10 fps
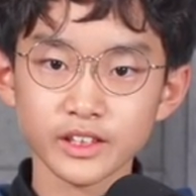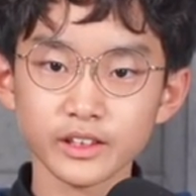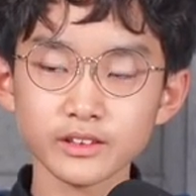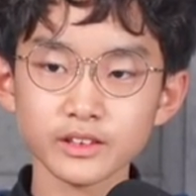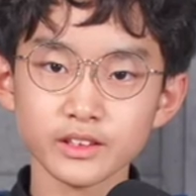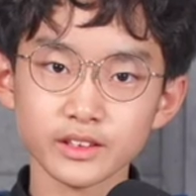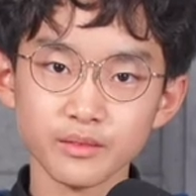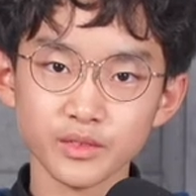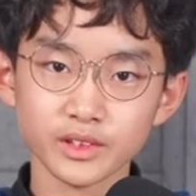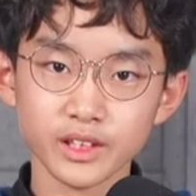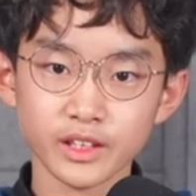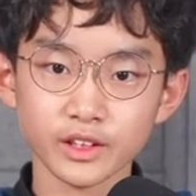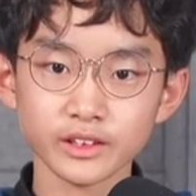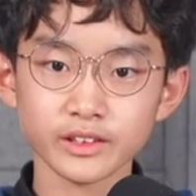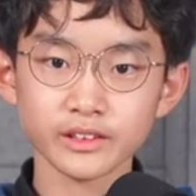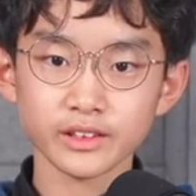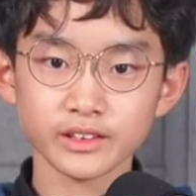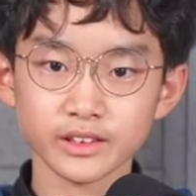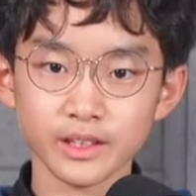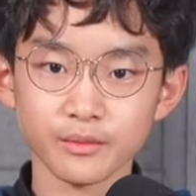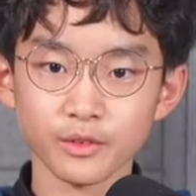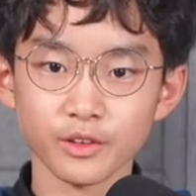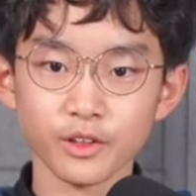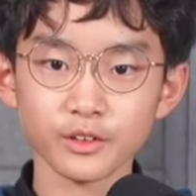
The second system is digestive system,